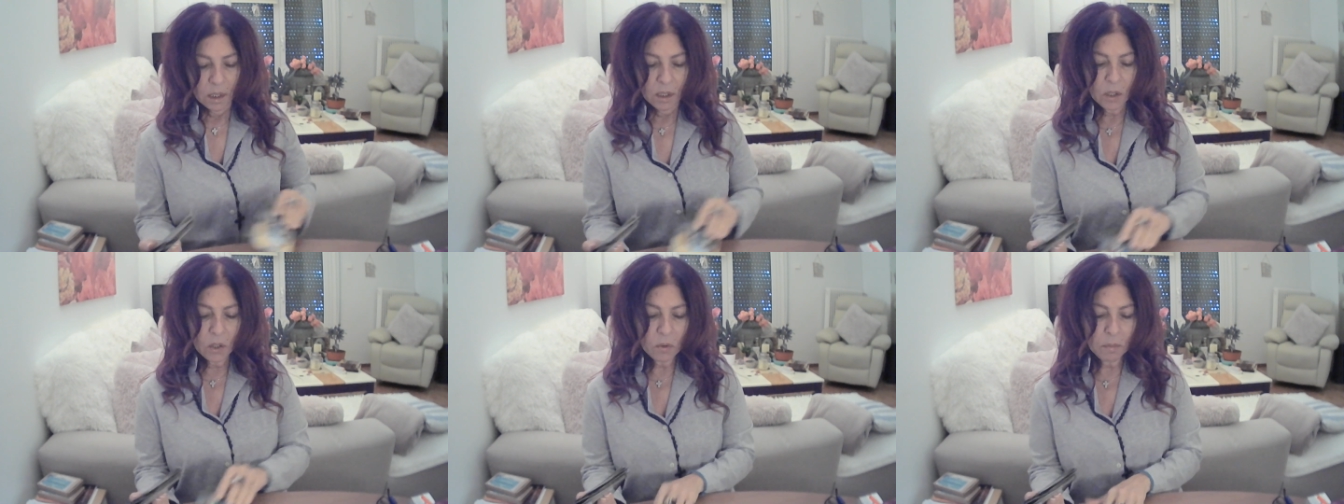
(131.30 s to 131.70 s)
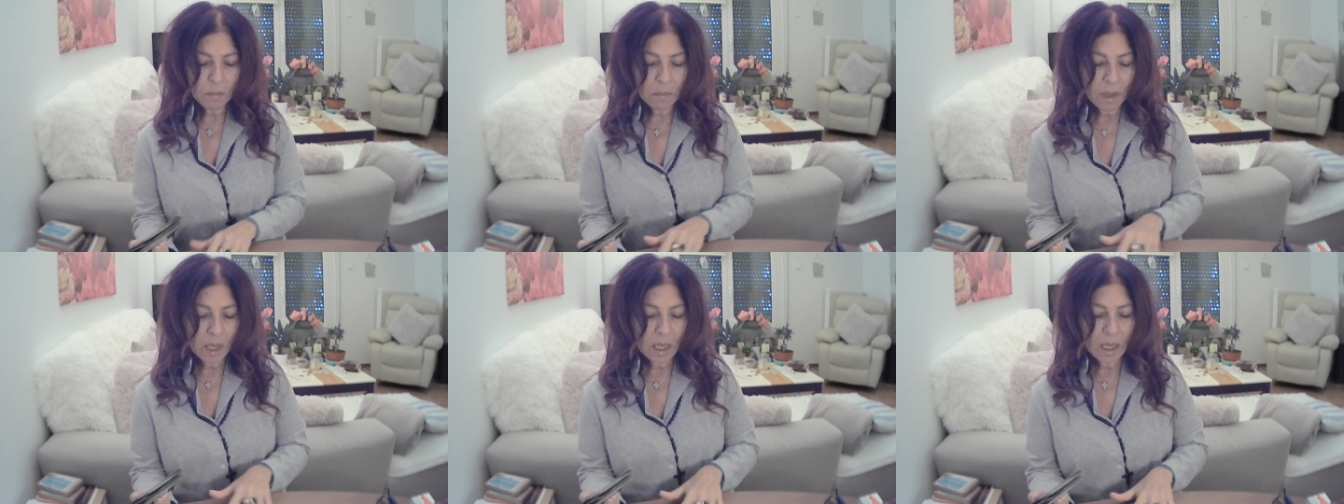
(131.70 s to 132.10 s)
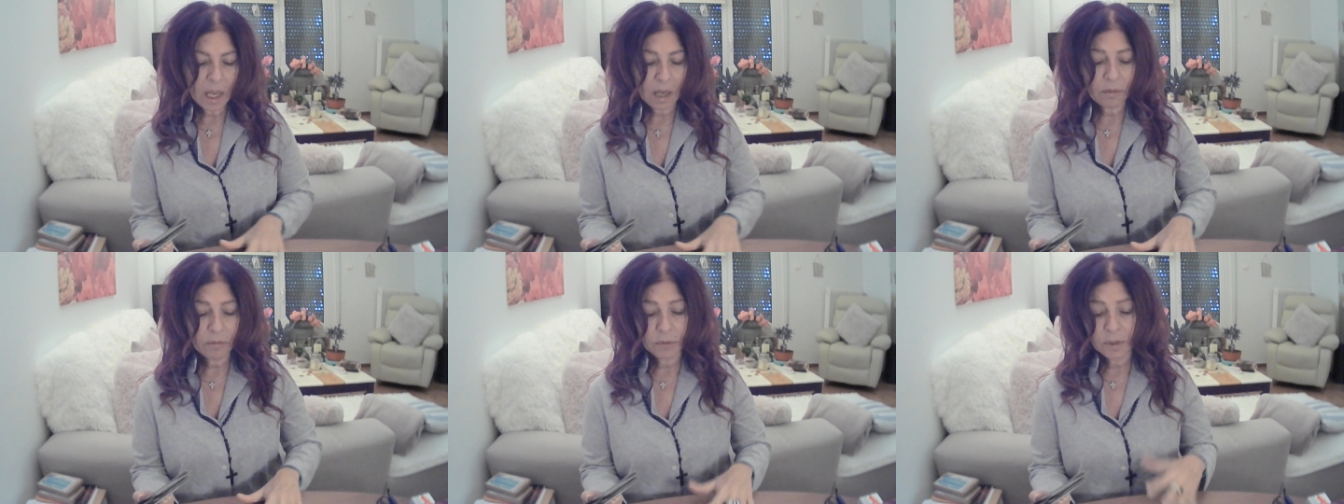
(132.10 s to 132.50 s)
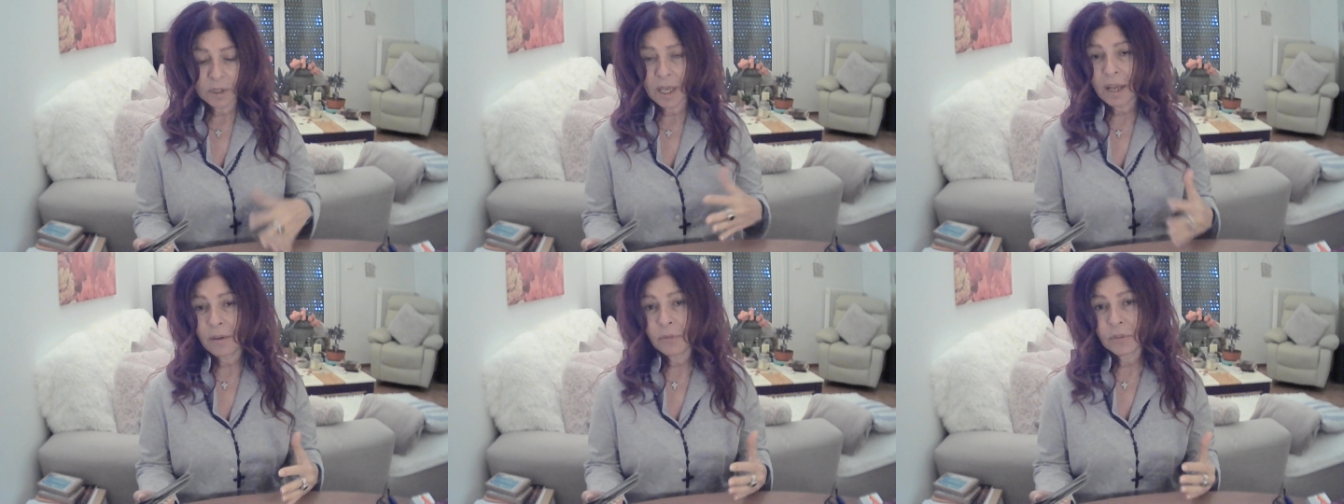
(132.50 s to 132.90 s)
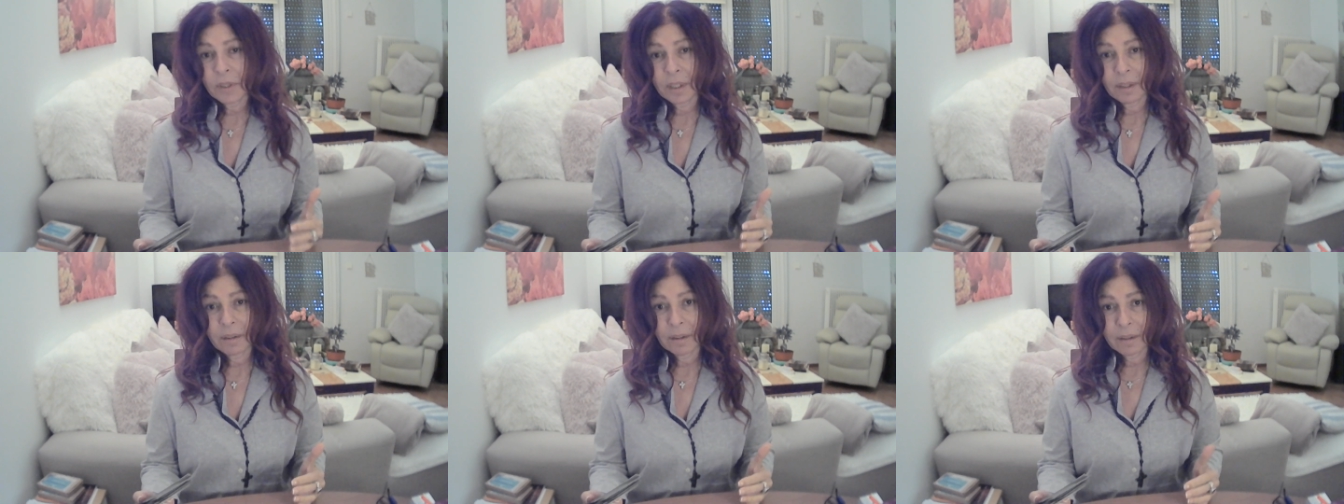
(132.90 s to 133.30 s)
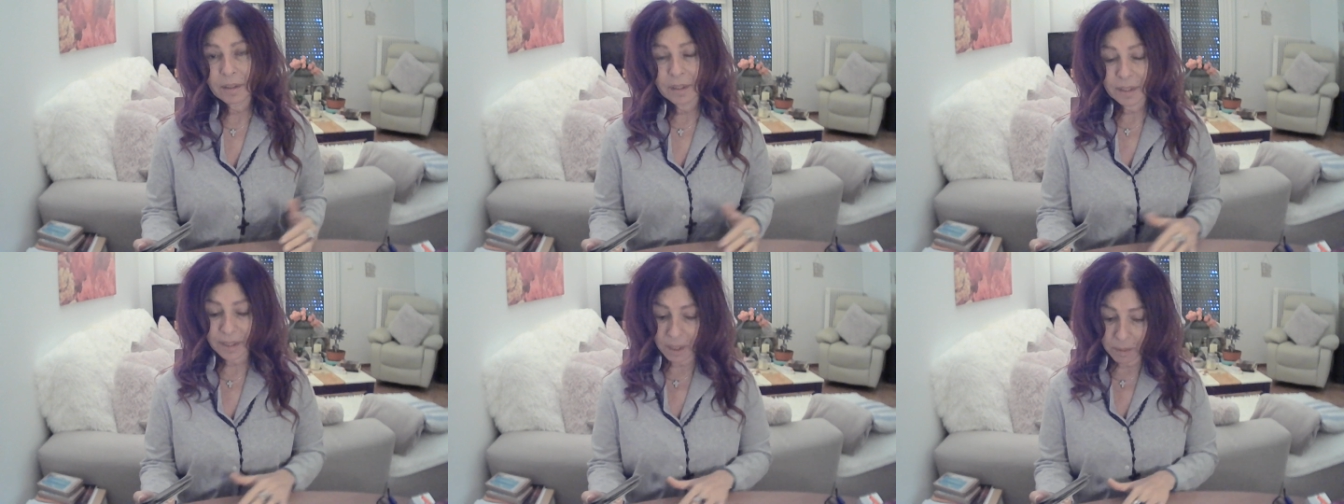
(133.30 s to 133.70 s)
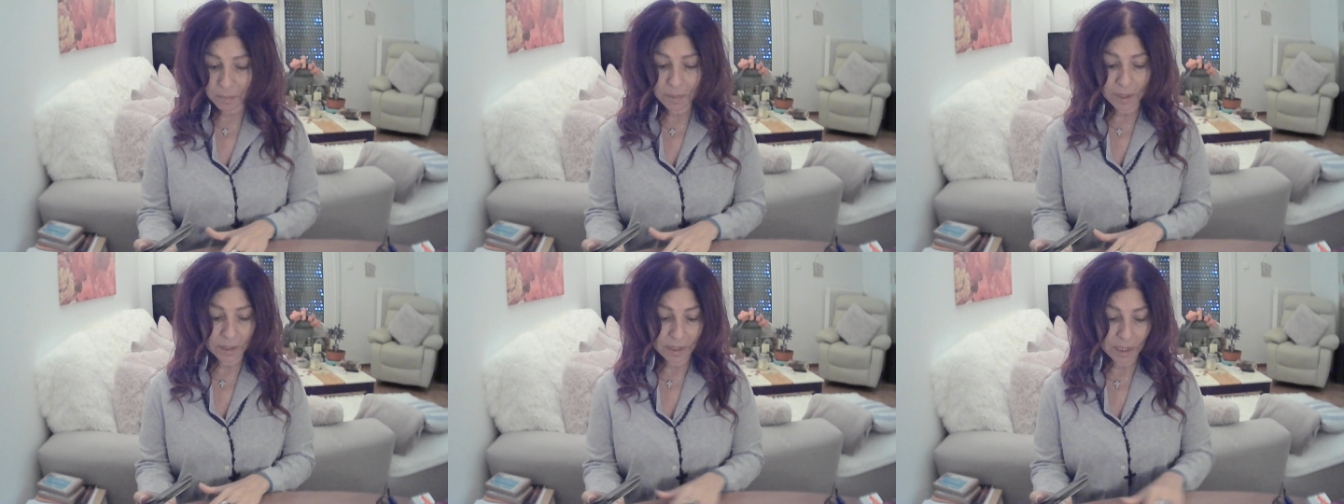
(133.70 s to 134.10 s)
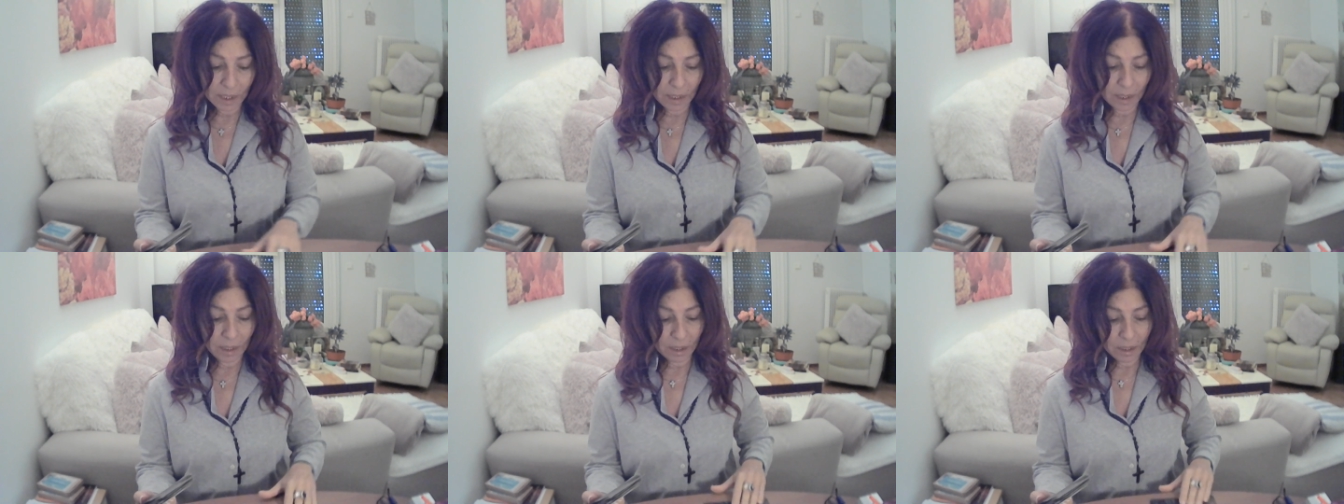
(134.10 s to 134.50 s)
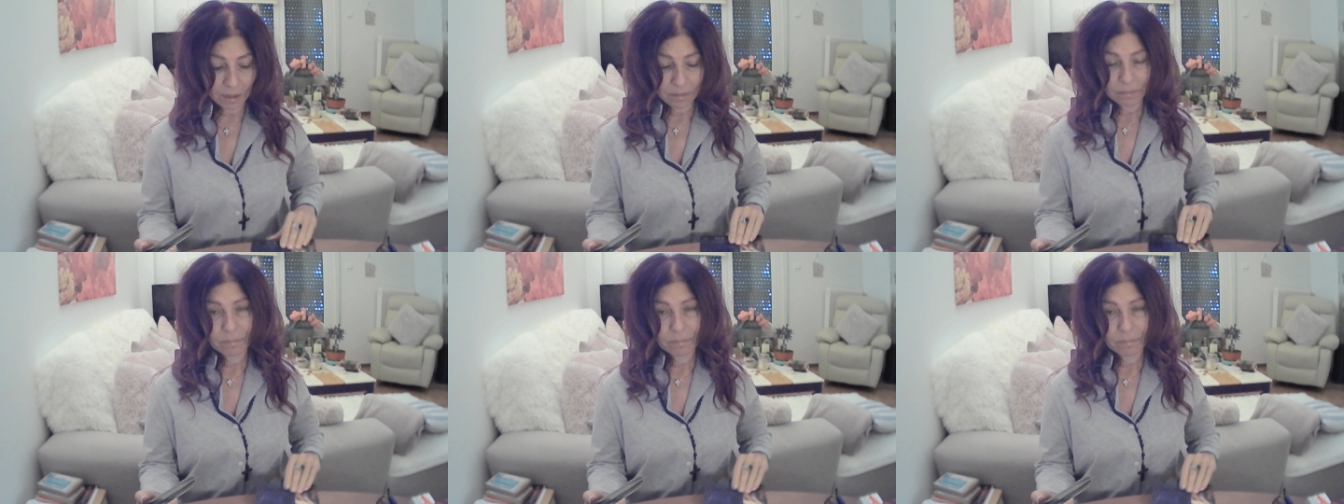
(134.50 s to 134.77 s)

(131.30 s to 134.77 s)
You may have left somebody